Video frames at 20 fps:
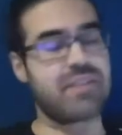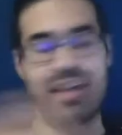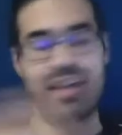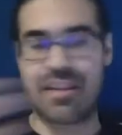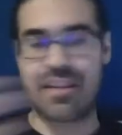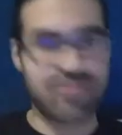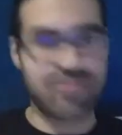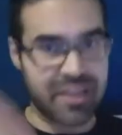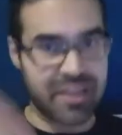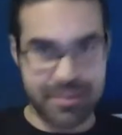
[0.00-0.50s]
kind
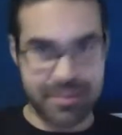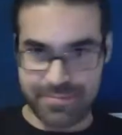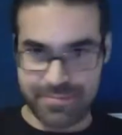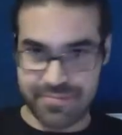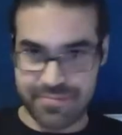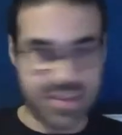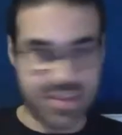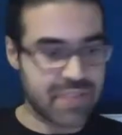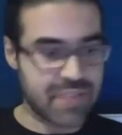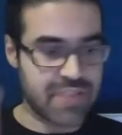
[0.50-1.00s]
of like
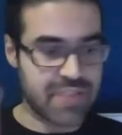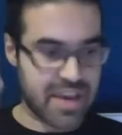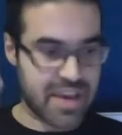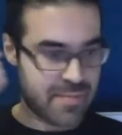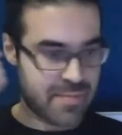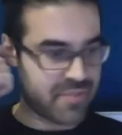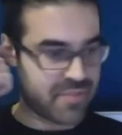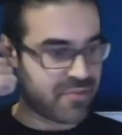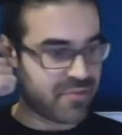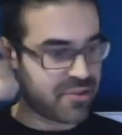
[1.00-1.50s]

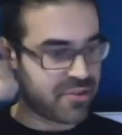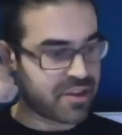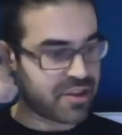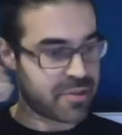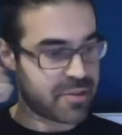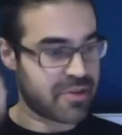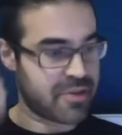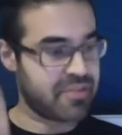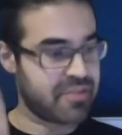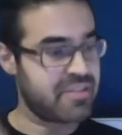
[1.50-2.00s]
EVM, if you think
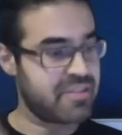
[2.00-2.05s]
about it.